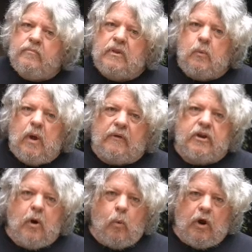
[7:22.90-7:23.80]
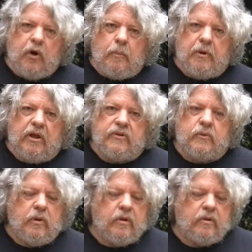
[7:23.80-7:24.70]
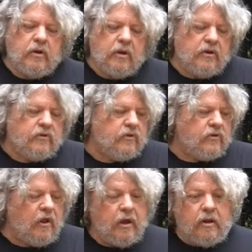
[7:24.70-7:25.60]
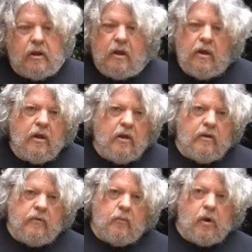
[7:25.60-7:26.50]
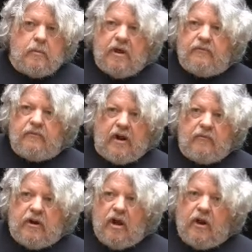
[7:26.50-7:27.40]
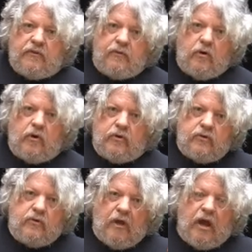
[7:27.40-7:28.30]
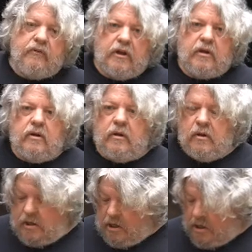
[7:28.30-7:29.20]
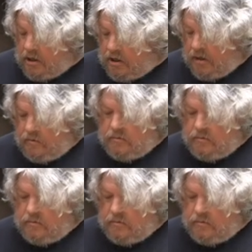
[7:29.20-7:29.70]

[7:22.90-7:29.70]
we have to know what you're up against. You know, it's just like one of my favorite knives for surviving a